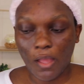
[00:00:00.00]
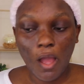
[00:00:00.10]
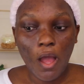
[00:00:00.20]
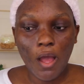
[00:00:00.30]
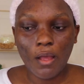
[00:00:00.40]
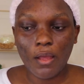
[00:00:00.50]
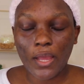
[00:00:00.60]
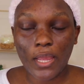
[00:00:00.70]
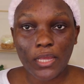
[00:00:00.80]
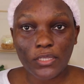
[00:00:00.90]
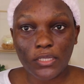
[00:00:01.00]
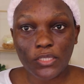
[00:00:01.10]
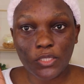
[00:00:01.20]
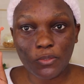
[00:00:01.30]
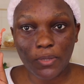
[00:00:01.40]
I
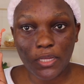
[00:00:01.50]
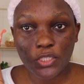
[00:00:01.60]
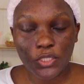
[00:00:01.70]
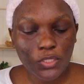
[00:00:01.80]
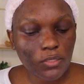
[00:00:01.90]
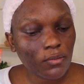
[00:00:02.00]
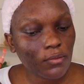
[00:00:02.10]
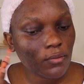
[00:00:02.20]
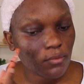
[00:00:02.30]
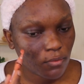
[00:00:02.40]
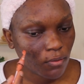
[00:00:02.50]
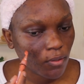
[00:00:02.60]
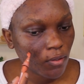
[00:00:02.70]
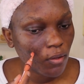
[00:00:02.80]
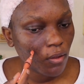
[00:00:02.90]
took too much.
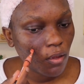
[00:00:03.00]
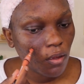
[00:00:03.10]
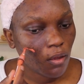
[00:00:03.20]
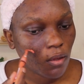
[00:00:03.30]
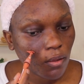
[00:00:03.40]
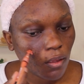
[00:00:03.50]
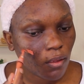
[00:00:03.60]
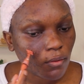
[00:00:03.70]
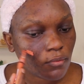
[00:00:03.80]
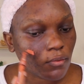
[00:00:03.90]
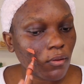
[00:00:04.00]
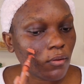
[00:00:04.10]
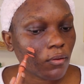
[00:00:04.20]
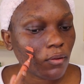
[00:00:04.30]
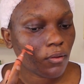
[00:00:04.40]
Okay,
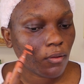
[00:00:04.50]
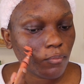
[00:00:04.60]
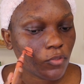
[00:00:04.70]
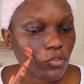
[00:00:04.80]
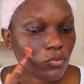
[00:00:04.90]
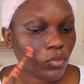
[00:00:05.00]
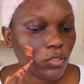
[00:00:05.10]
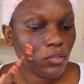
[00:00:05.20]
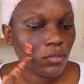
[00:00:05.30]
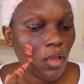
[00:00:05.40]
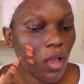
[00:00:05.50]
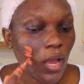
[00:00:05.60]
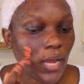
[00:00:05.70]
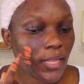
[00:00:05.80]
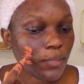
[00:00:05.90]
so I'm just going,
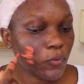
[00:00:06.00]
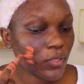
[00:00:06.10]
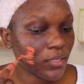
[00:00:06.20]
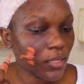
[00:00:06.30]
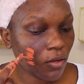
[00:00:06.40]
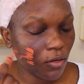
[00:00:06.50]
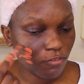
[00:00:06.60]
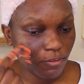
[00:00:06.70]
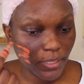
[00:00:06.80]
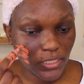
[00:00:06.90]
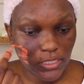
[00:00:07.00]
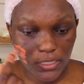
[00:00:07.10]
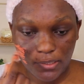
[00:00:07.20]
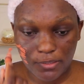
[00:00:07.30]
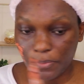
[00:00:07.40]
I like putting that all over my
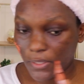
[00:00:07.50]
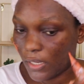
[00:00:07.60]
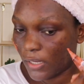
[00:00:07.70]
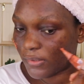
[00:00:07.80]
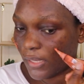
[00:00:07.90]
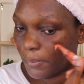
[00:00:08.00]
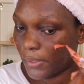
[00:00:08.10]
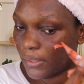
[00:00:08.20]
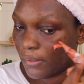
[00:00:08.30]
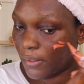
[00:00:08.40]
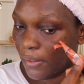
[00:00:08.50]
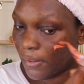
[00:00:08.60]
cheeks because I mean,